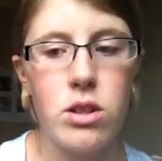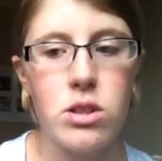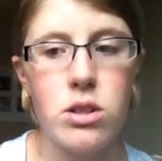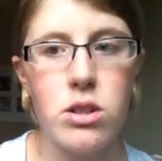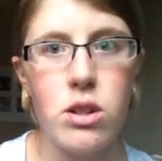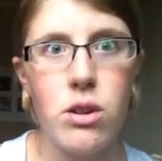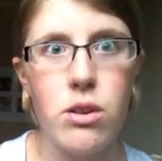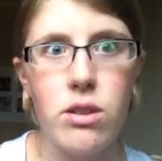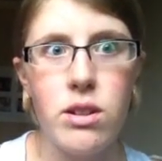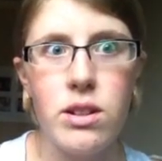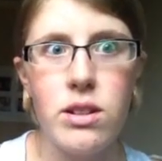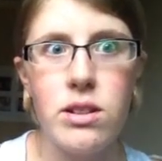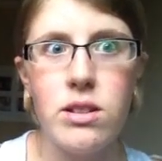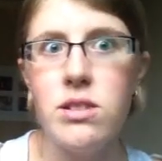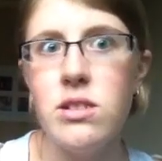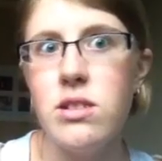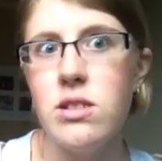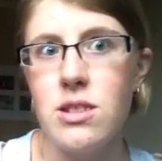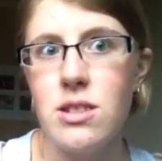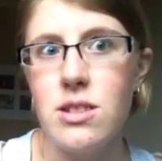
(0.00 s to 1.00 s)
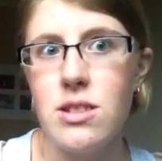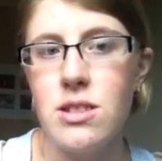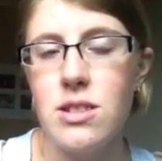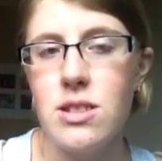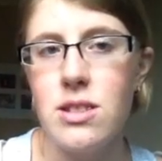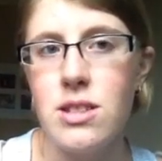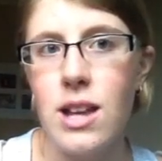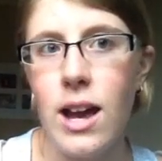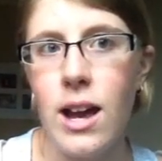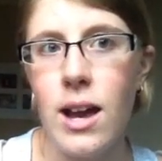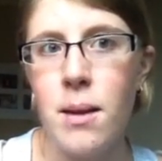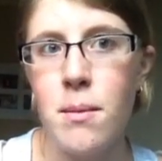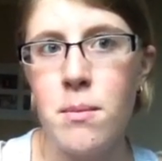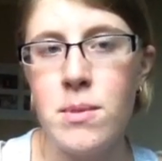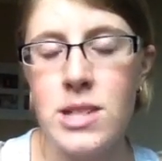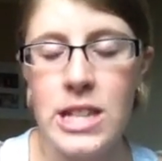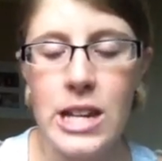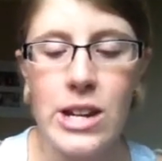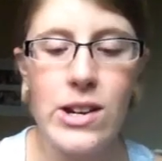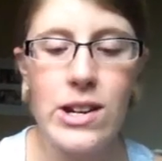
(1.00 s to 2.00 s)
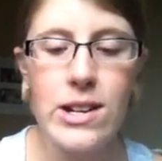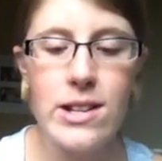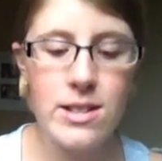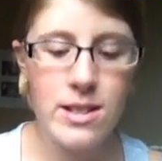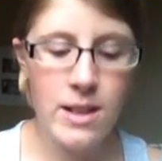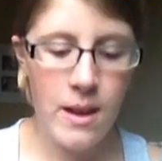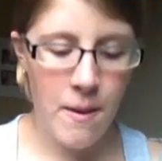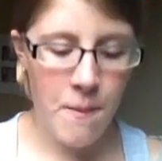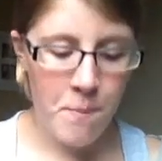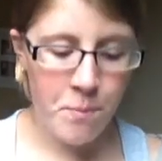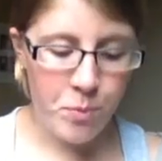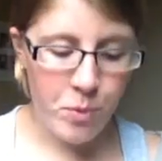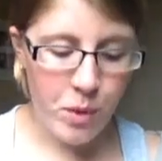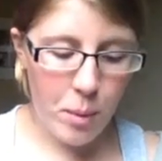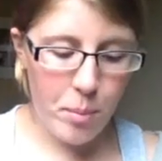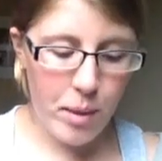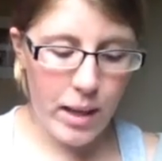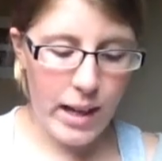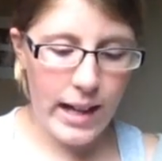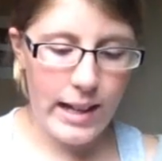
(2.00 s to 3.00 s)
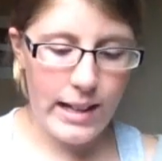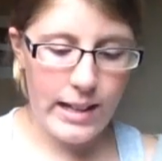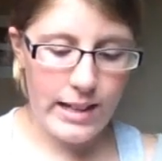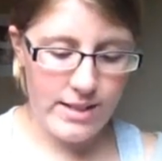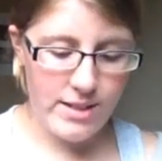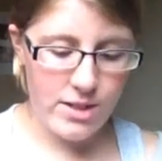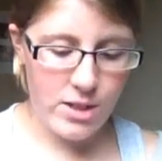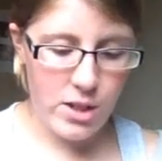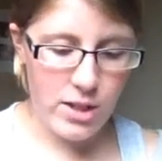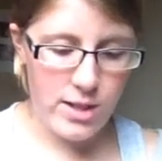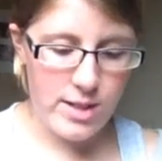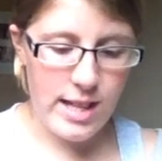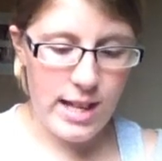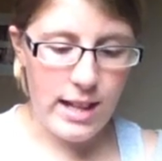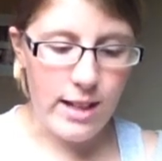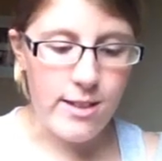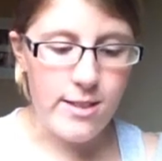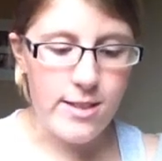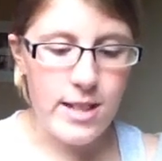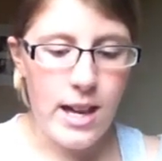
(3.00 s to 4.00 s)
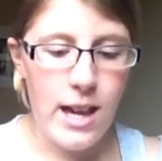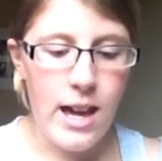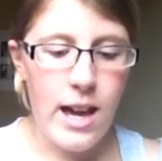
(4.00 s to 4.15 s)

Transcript: Lowlands series by Liz Curtis Higgs.